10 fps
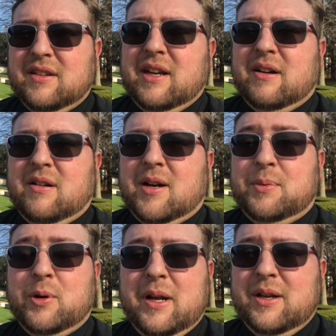there are
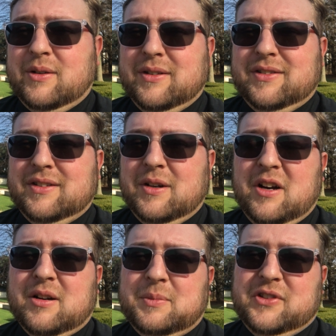perennials,
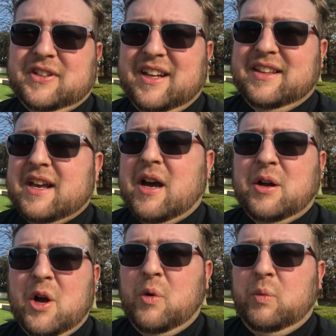herbs
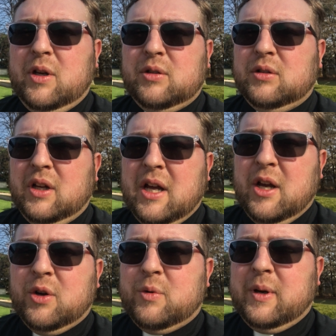that will
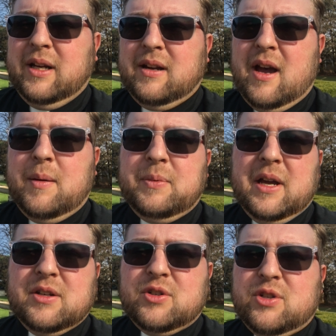green up
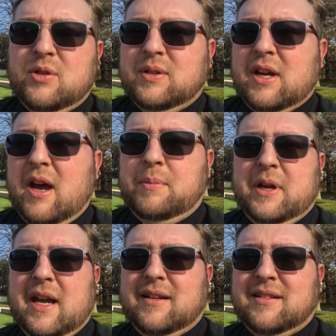and shoot up
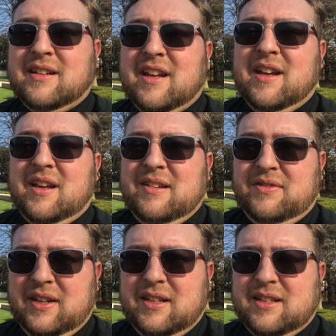and
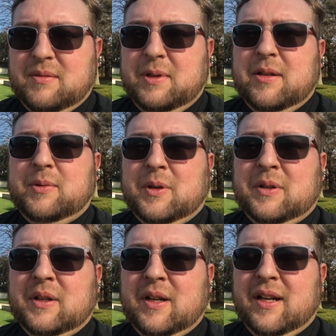feed the
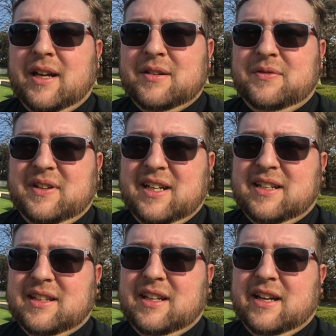people and
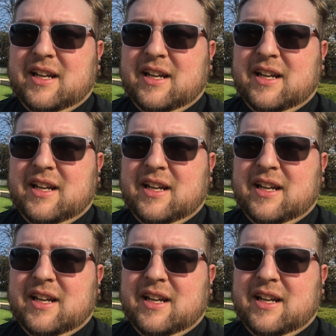feed the